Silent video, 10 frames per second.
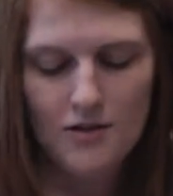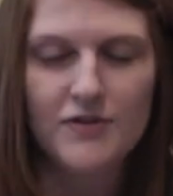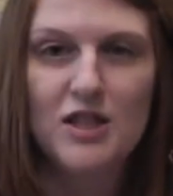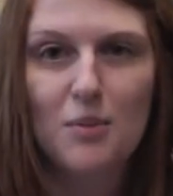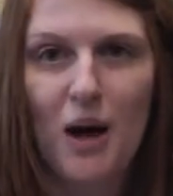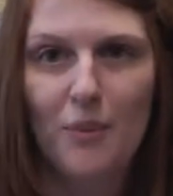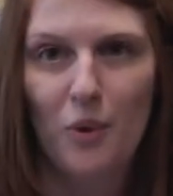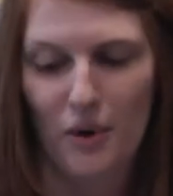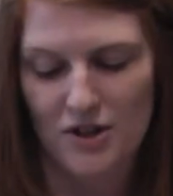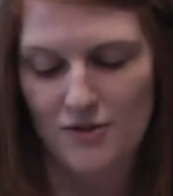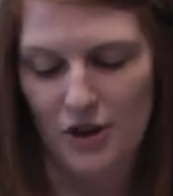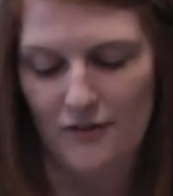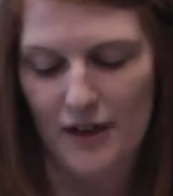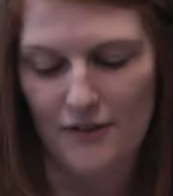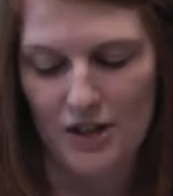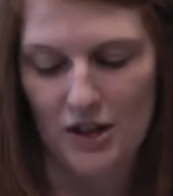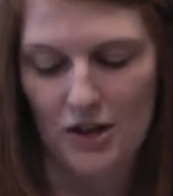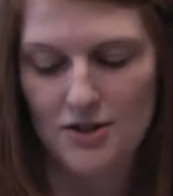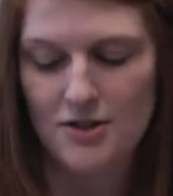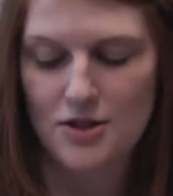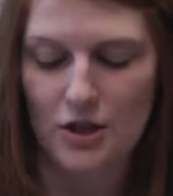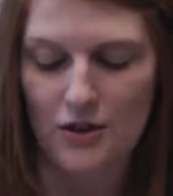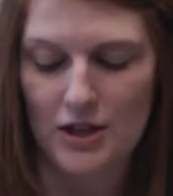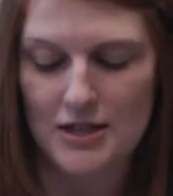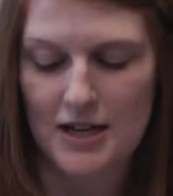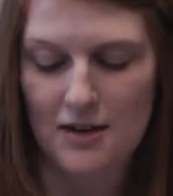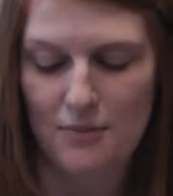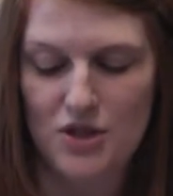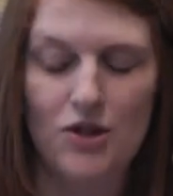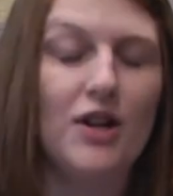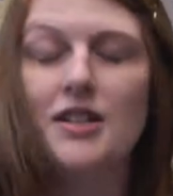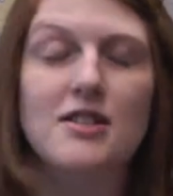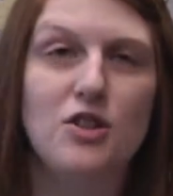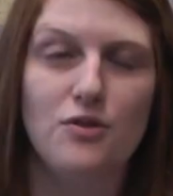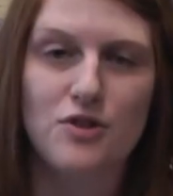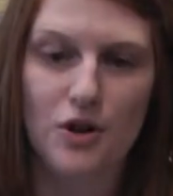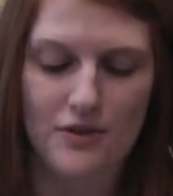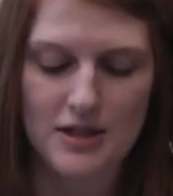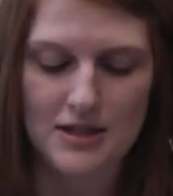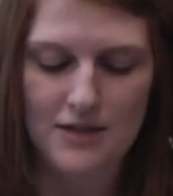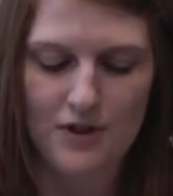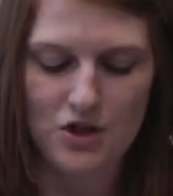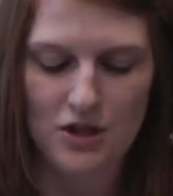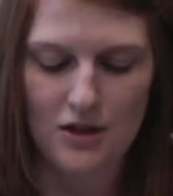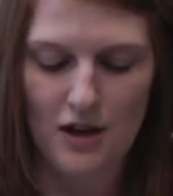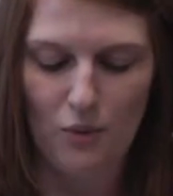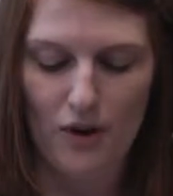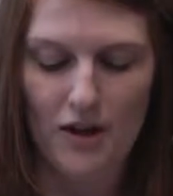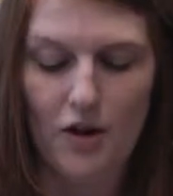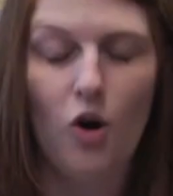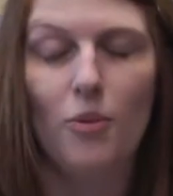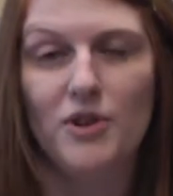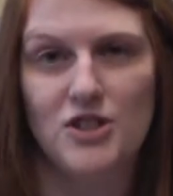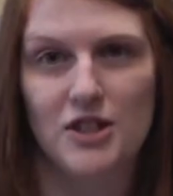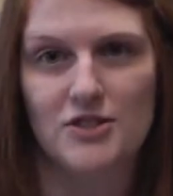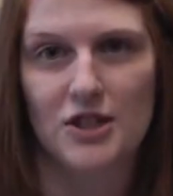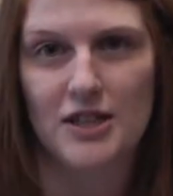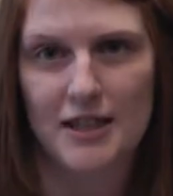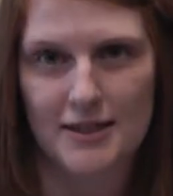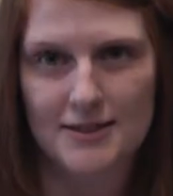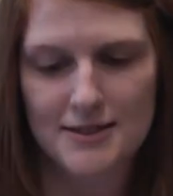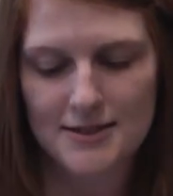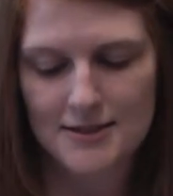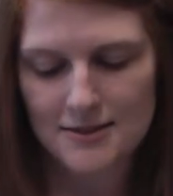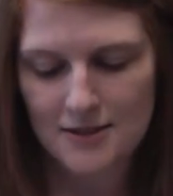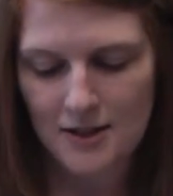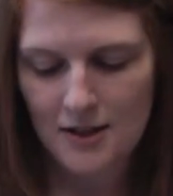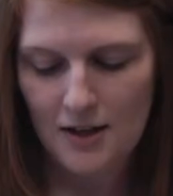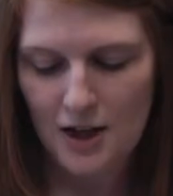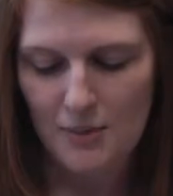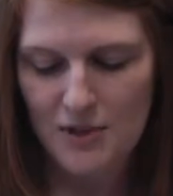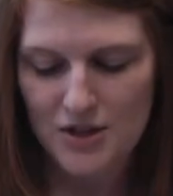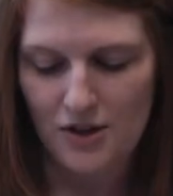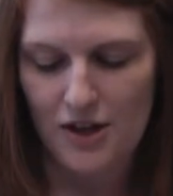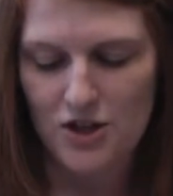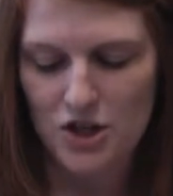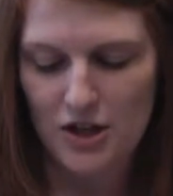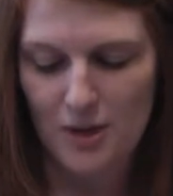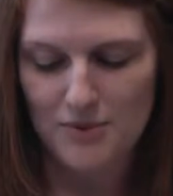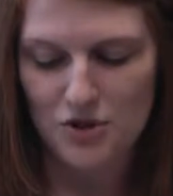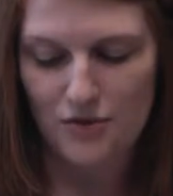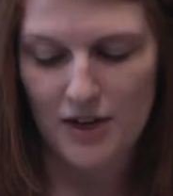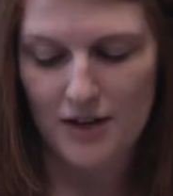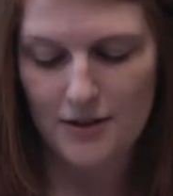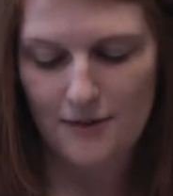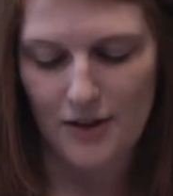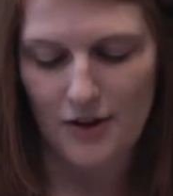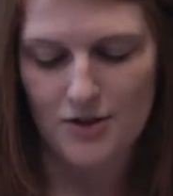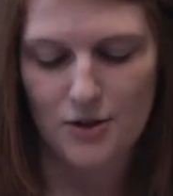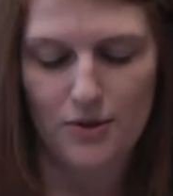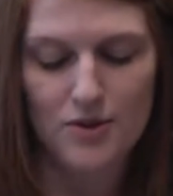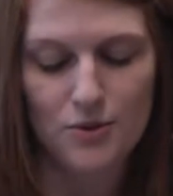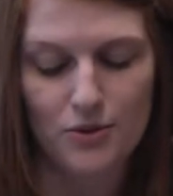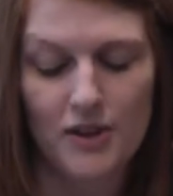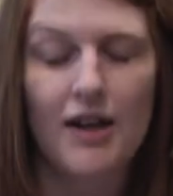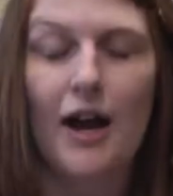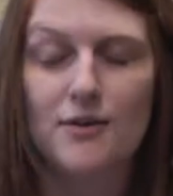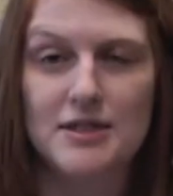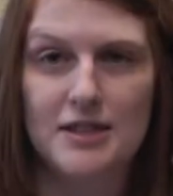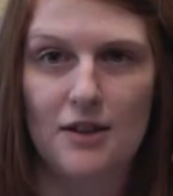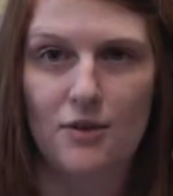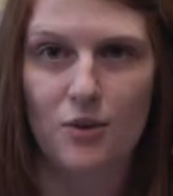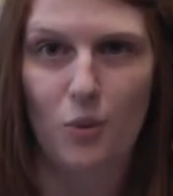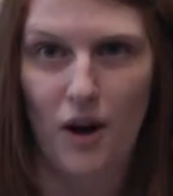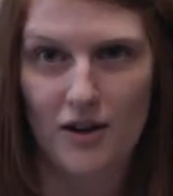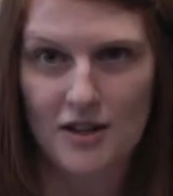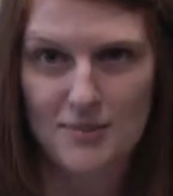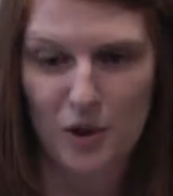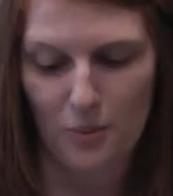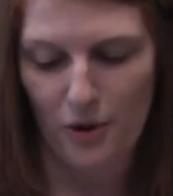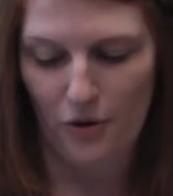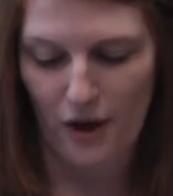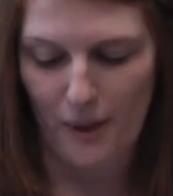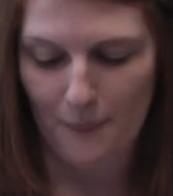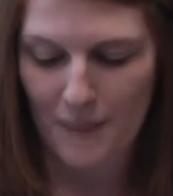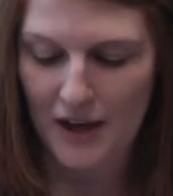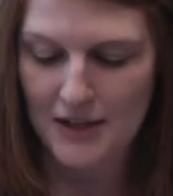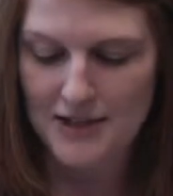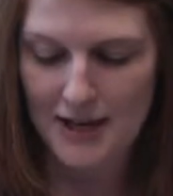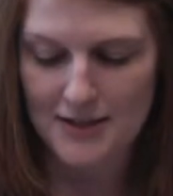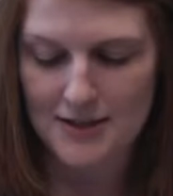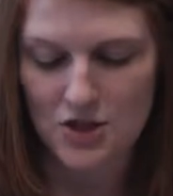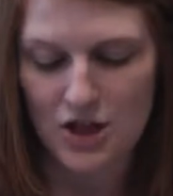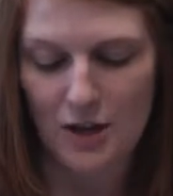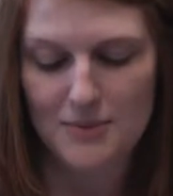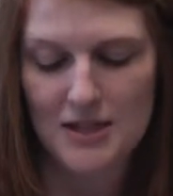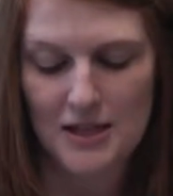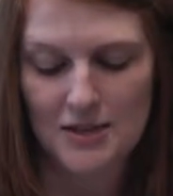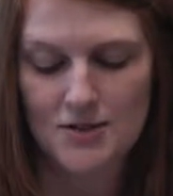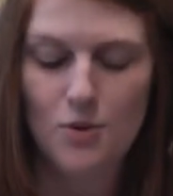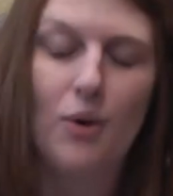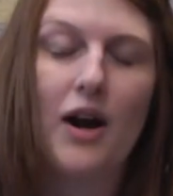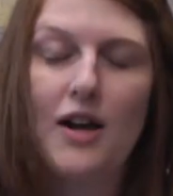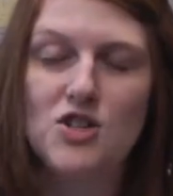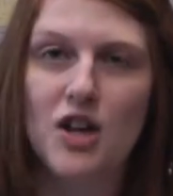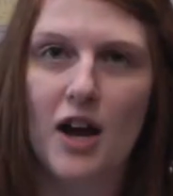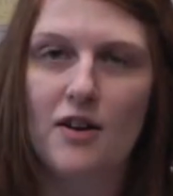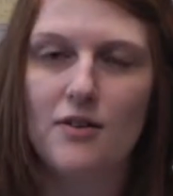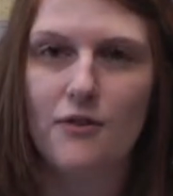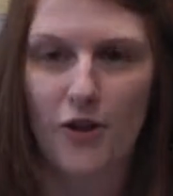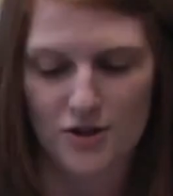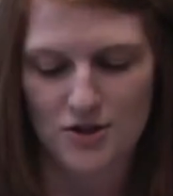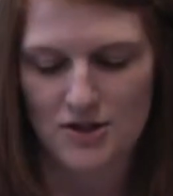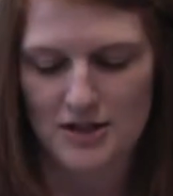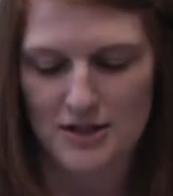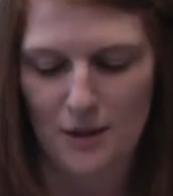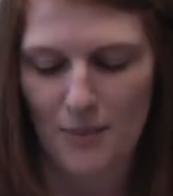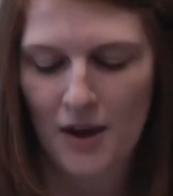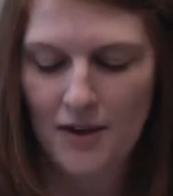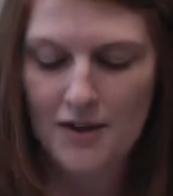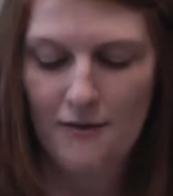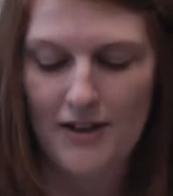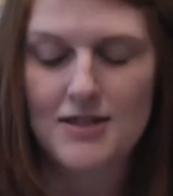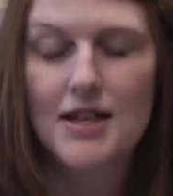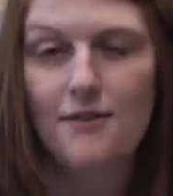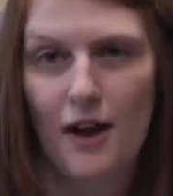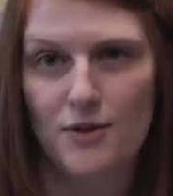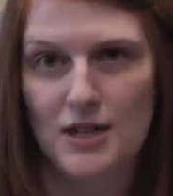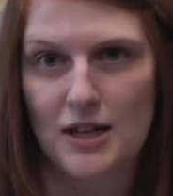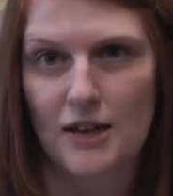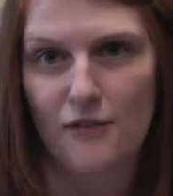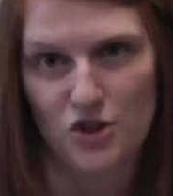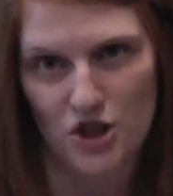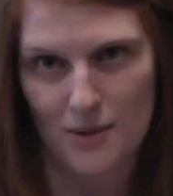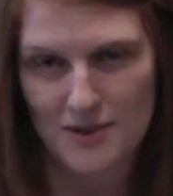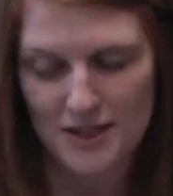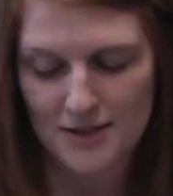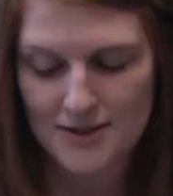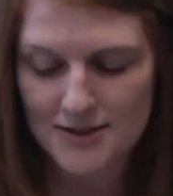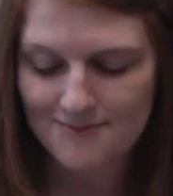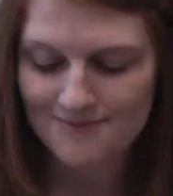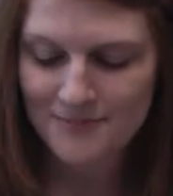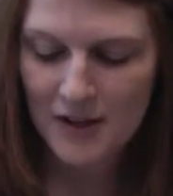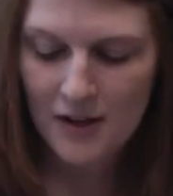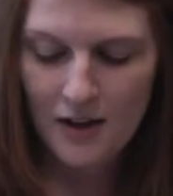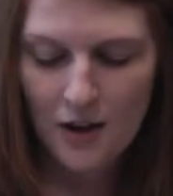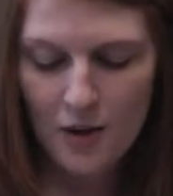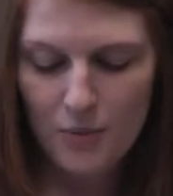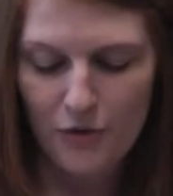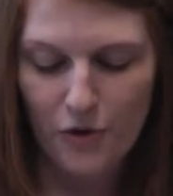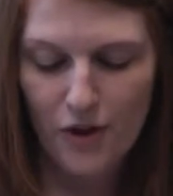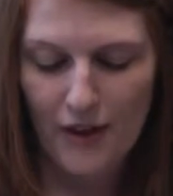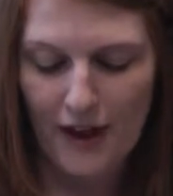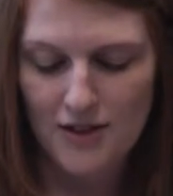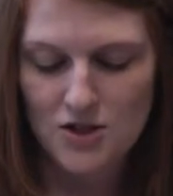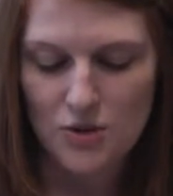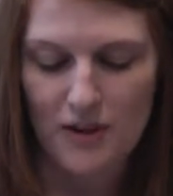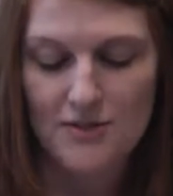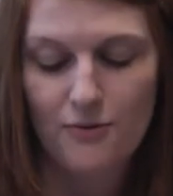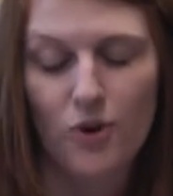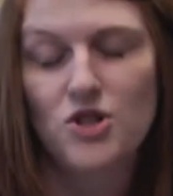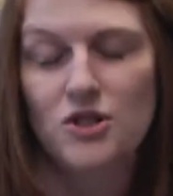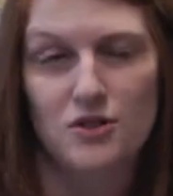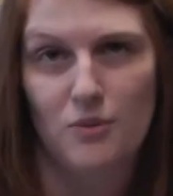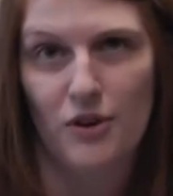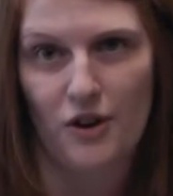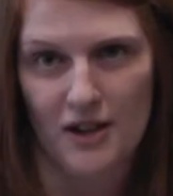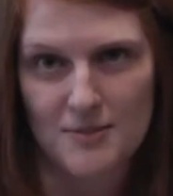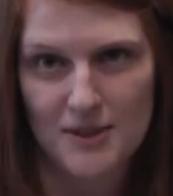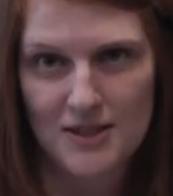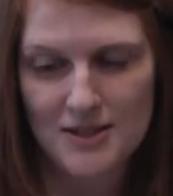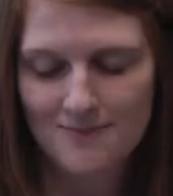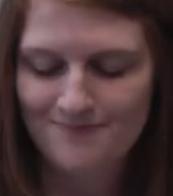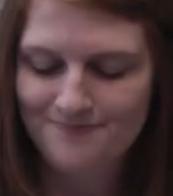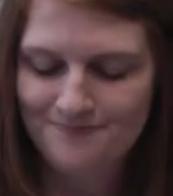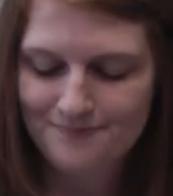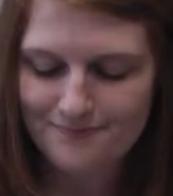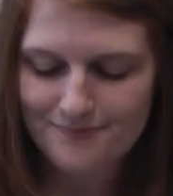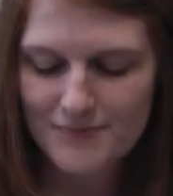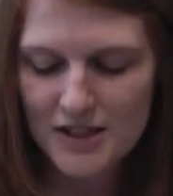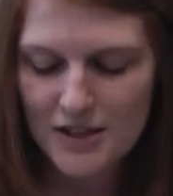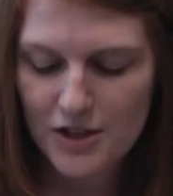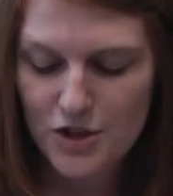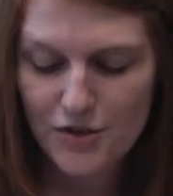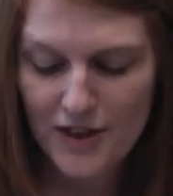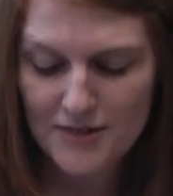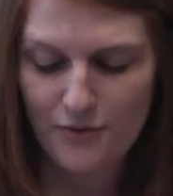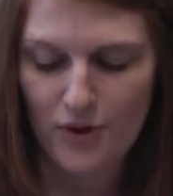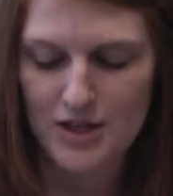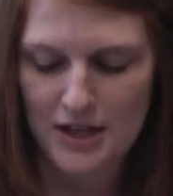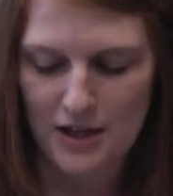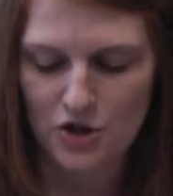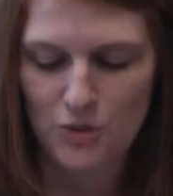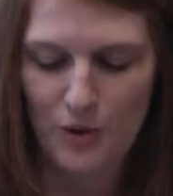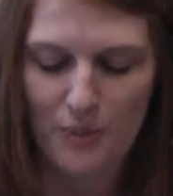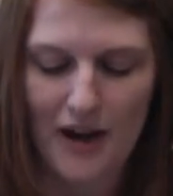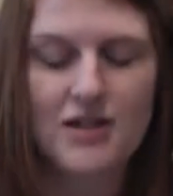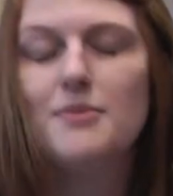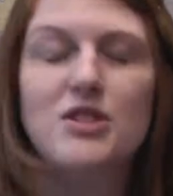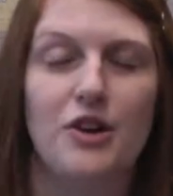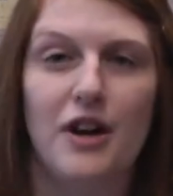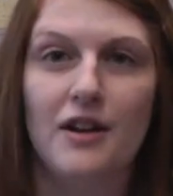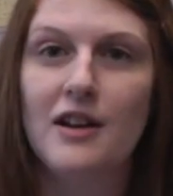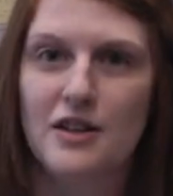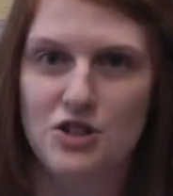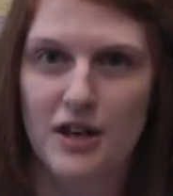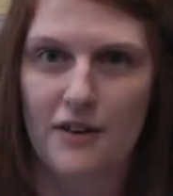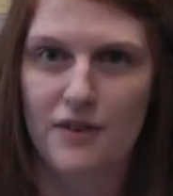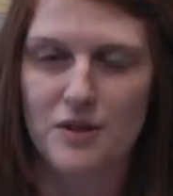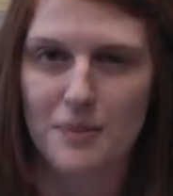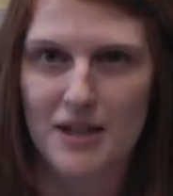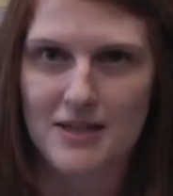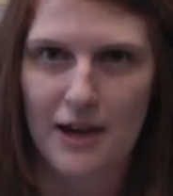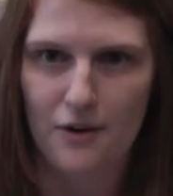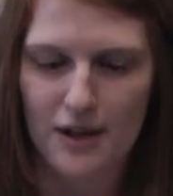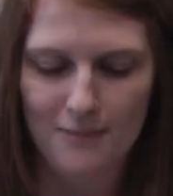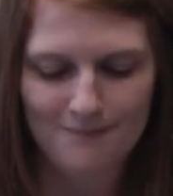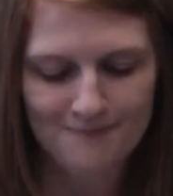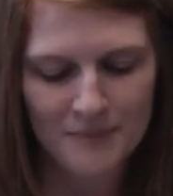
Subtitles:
Linda Palmer worked for 11 years, serving the state of Missouri's Youth Services Division and working in a homeless shelter in Texas. In Missouri, she helped juvenile offenders go to school and counseling through the Watkins Mill program, and in Texas, she helped teens who were aging out of the foster system find safe housing and learn job skills. Before that, she raised 4 children with her husband. In 2014, she moved back to Missouri, and she now lives in Bates County.